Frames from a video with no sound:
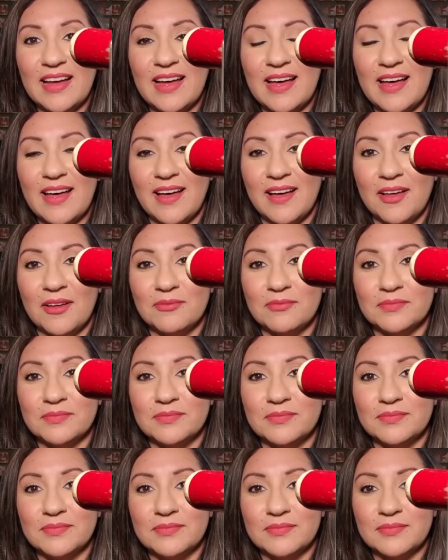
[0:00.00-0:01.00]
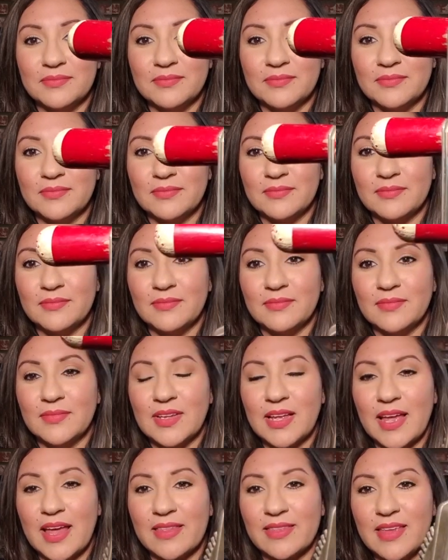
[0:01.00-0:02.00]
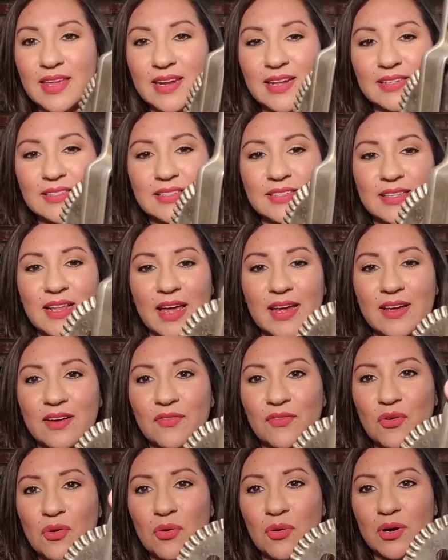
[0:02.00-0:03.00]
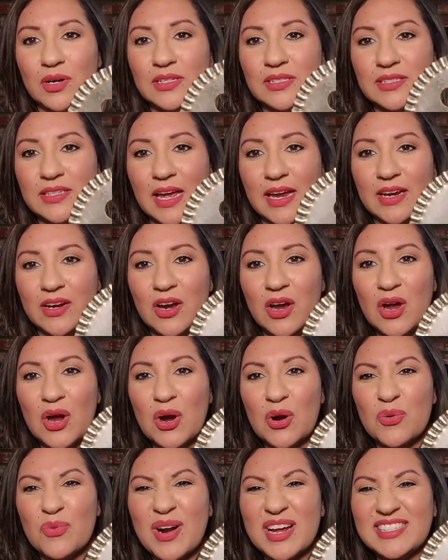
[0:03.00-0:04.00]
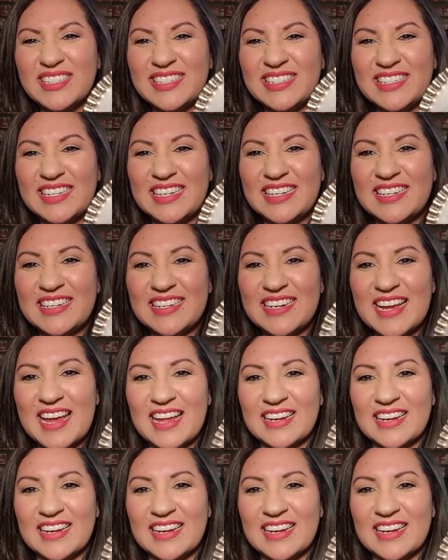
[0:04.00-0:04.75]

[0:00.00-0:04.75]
And then it's like, of course, like rusty,